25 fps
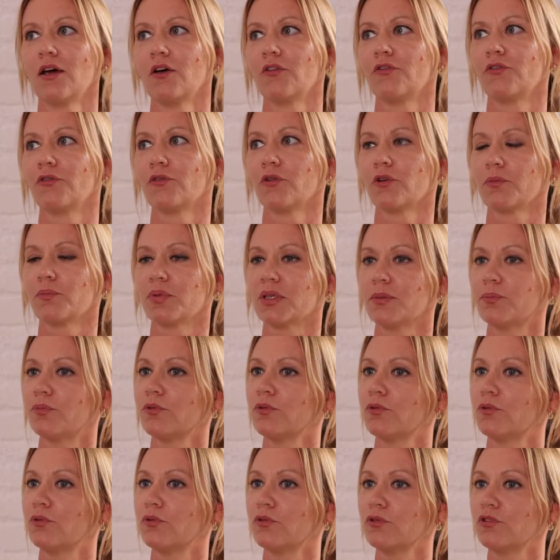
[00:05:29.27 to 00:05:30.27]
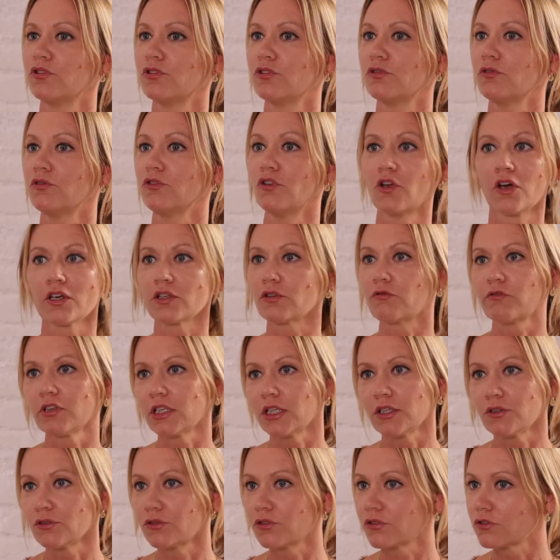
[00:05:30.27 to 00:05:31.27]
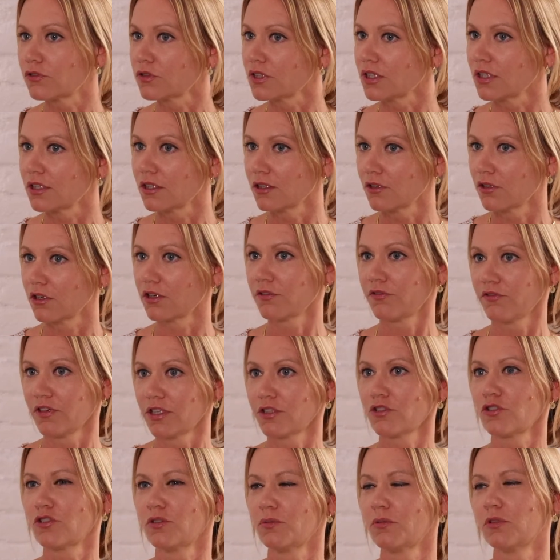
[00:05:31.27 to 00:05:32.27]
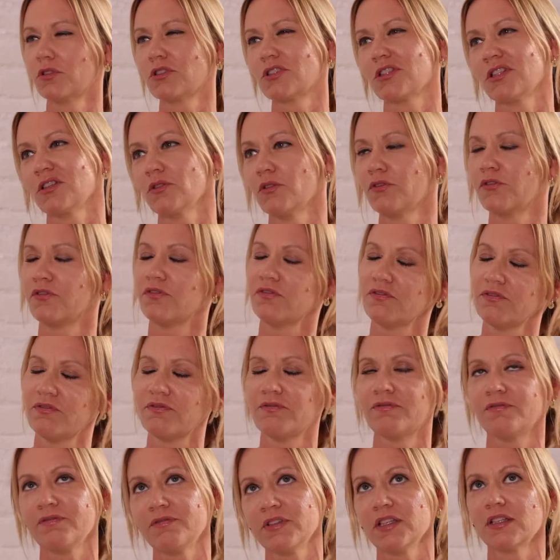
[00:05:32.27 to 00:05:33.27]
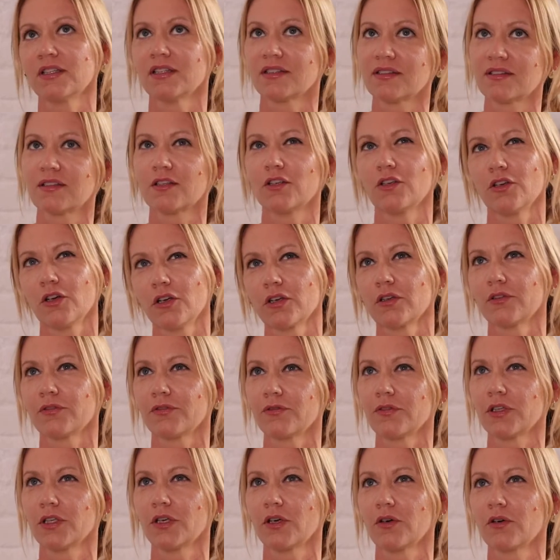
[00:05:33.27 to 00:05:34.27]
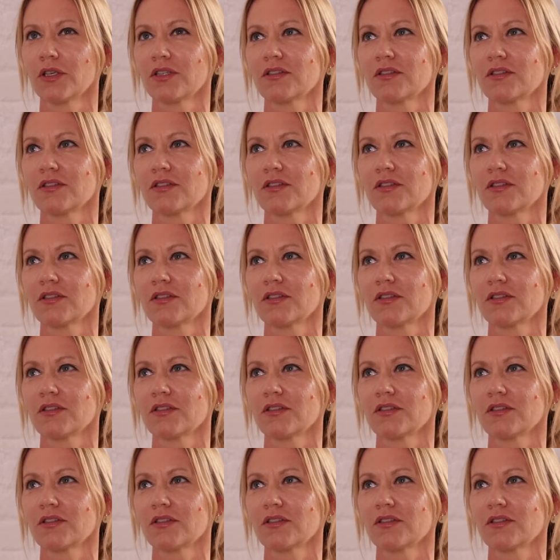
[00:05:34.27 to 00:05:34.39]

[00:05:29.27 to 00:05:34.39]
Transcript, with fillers: for people who not really used to eat a lot of vegetables and who feel it's a lot of, you know,